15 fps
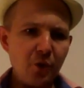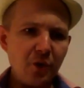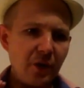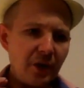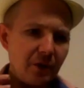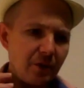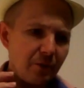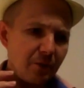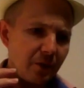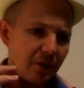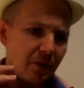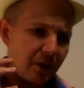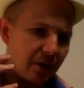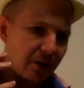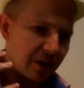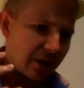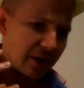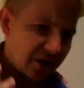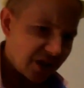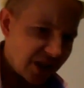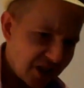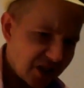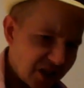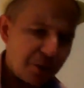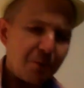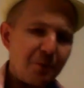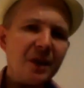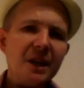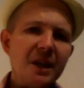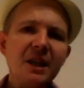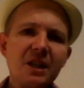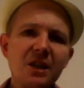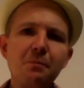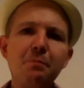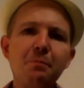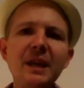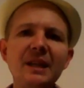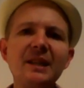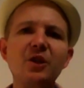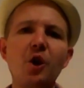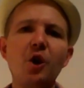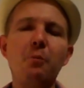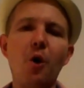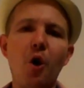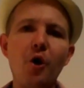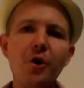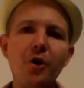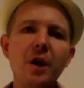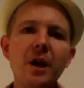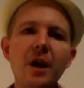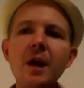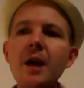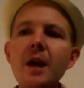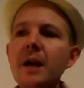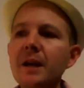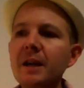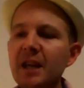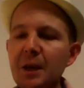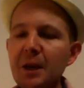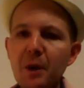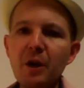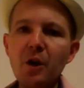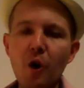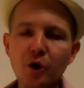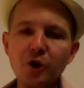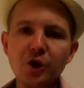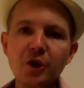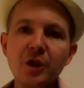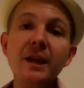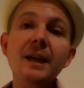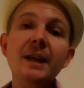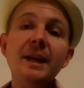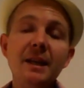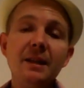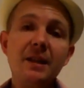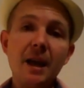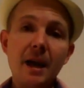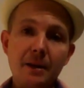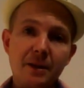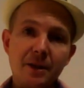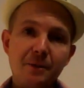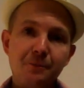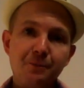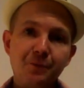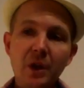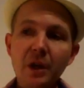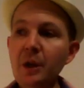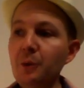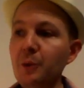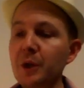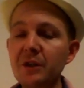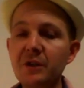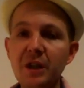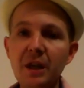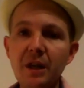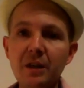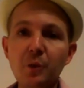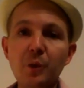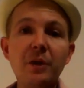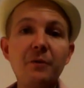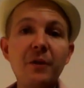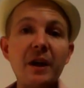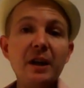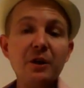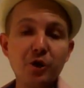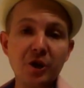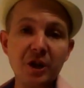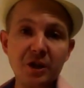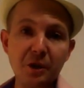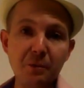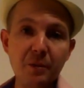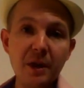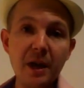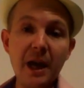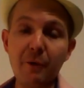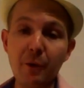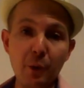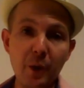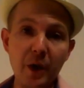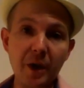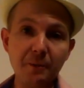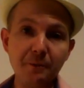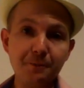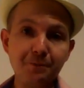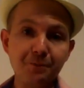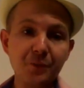the system is built upon keeping us in debt. We can see it with the financial system everywhere.